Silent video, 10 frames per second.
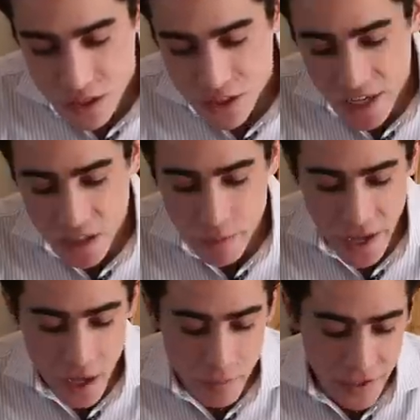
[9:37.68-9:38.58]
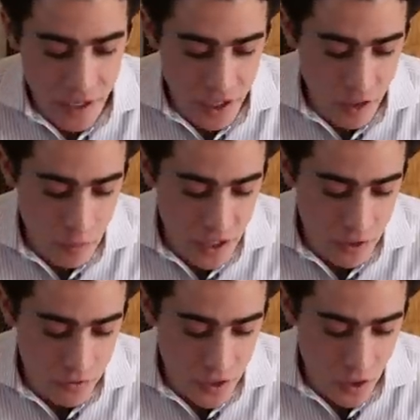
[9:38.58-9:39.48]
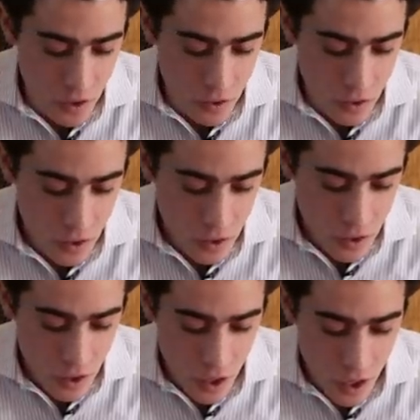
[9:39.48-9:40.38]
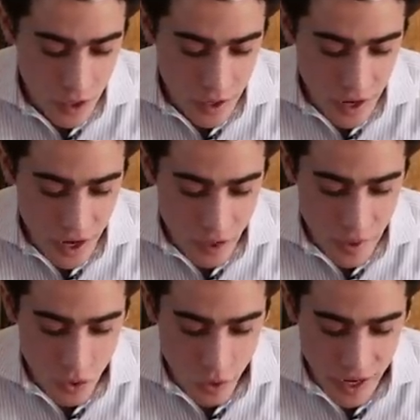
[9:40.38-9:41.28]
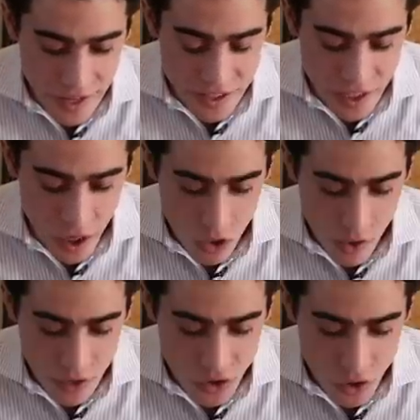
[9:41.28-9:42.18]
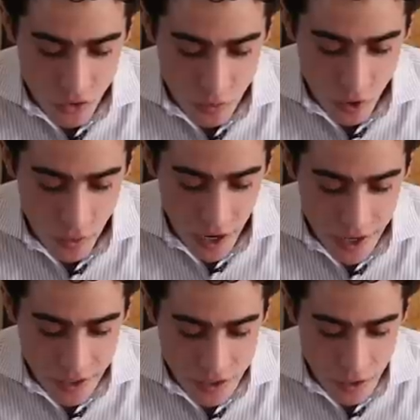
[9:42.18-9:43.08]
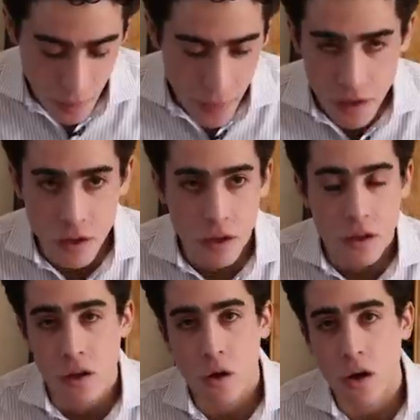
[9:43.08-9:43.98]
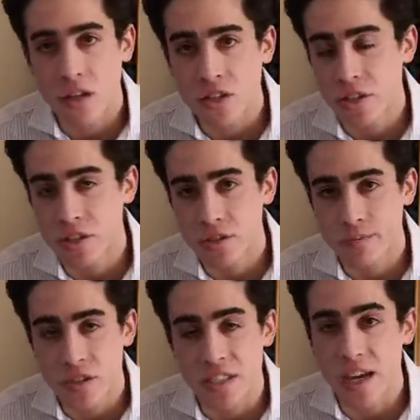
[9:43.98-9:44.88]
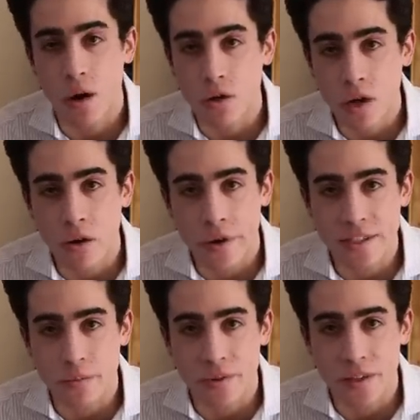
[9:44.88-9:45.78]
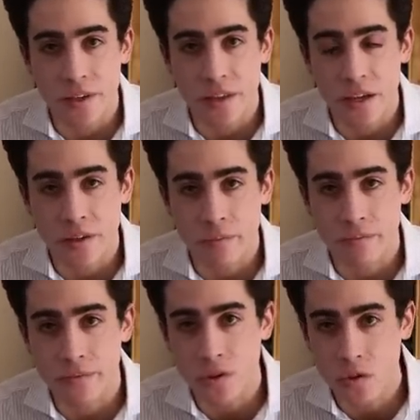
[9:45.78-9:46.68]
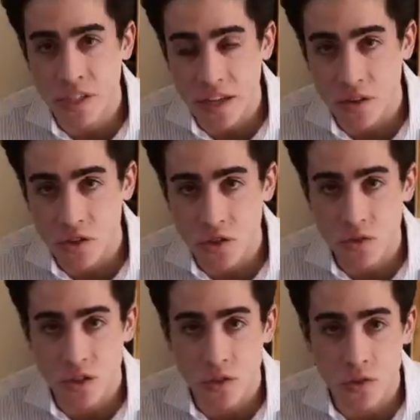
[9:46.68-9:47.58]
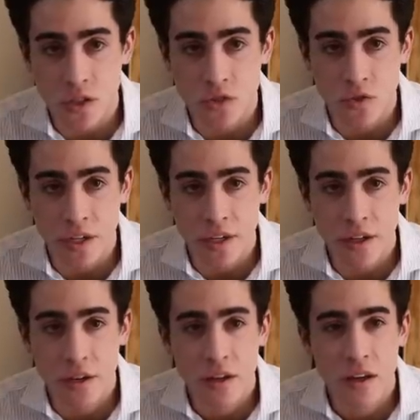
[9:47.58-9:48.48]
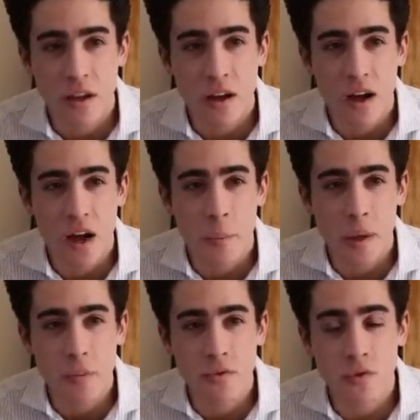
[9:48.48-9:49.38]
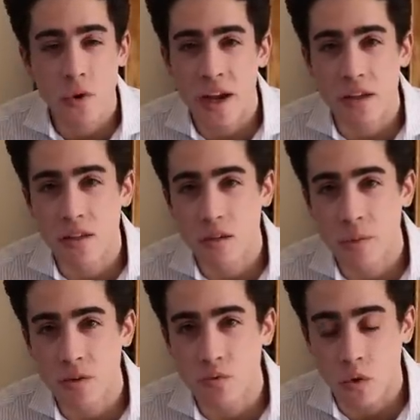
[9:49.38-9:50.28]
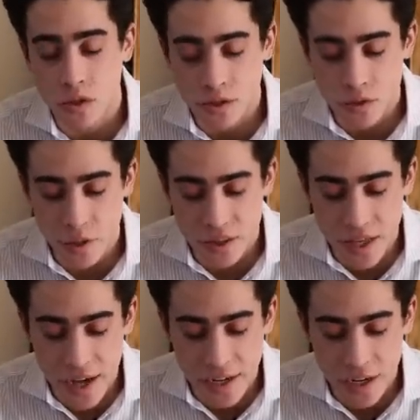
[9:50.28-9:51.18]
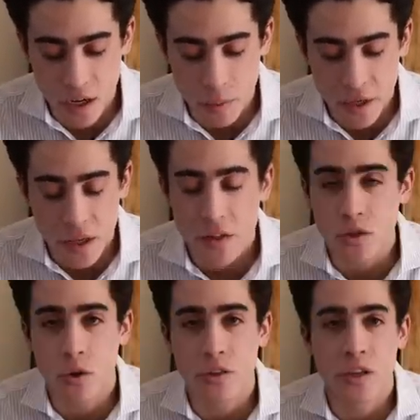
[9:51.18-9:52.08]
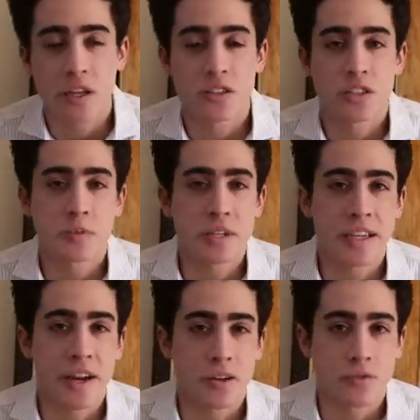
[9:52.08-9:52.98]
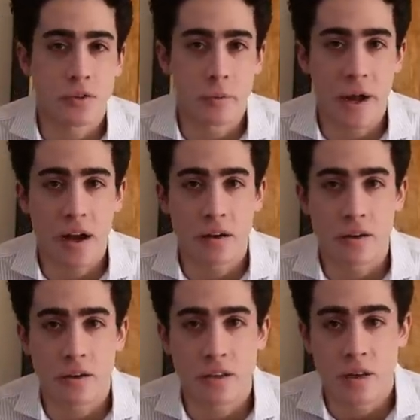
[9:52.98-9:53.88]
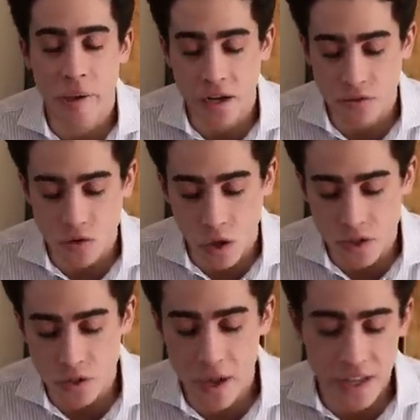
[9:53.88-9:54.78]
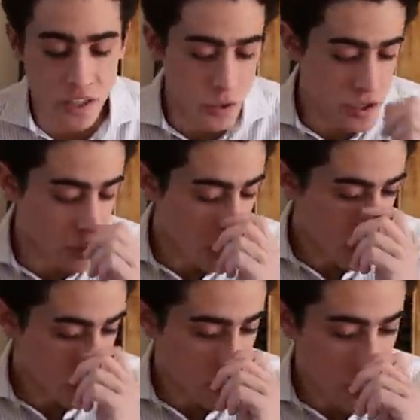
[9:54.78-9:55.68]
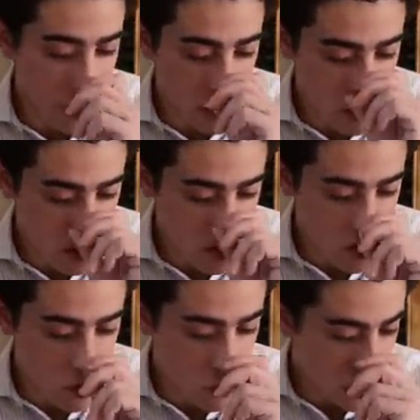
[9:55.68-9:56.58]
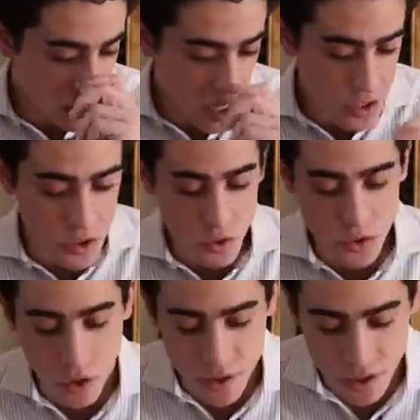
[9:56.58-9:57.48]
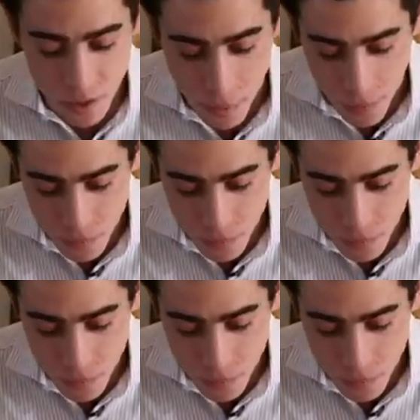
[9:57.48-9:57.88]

Jacob M, can you make a video on how to make organic sauerkraut juice for probiotics? Well, it's just the sauerkraut recipe and then you take the juice and you can drink it. Uh, maybe if you add a little bit of water to it, that can help. The only thing is just be careful about the amount of salt you add to it to make sure that the, the juice is not too salty.